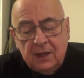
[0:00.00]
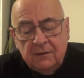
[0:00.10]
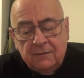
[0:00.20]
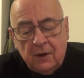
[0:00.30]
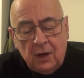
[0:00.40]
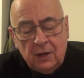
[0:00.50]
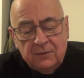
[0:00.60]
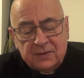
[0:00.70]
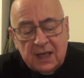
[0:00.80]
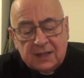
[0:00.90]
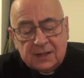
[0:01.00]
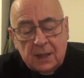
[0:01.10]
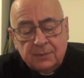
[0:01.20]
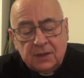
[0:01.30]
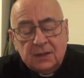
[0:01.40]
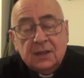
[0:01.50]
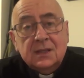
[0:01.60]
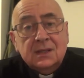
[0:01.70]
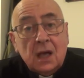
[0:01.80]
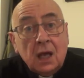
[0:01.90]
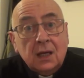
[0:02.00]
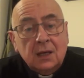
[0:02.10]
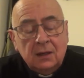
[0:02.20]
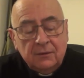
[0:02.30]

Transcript: involves accepting the cycle